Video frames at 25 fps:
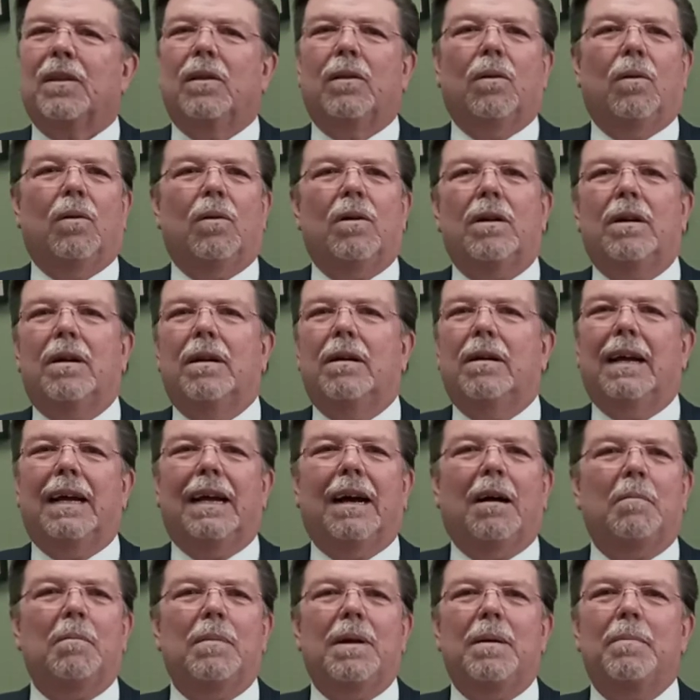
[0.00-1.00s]
Lord,
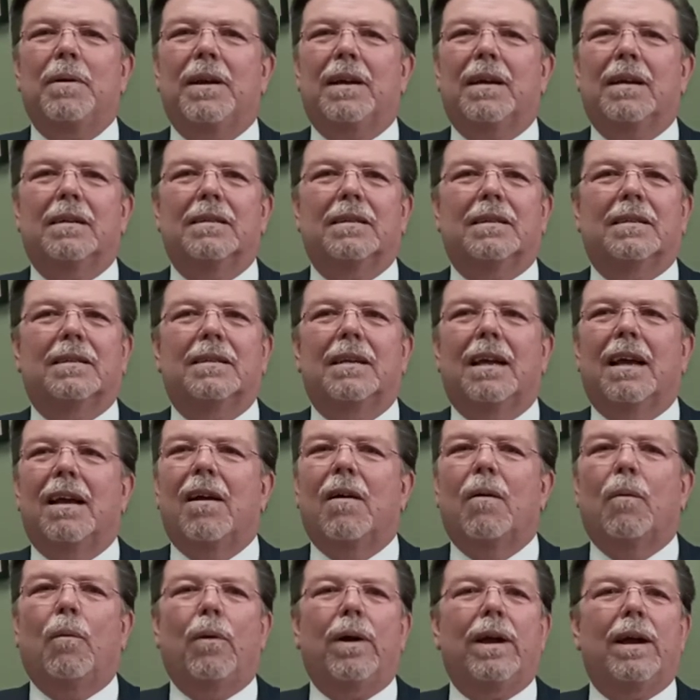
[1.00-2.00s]
help me because
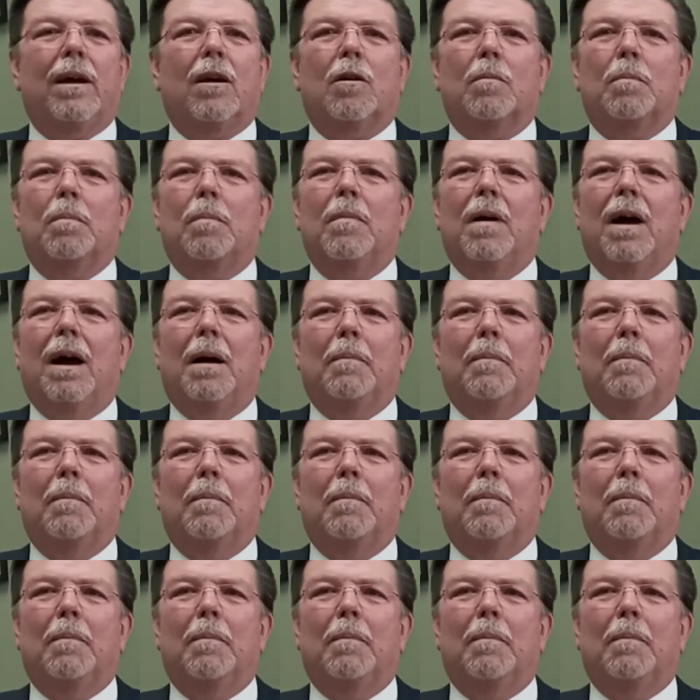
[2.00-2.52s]
we are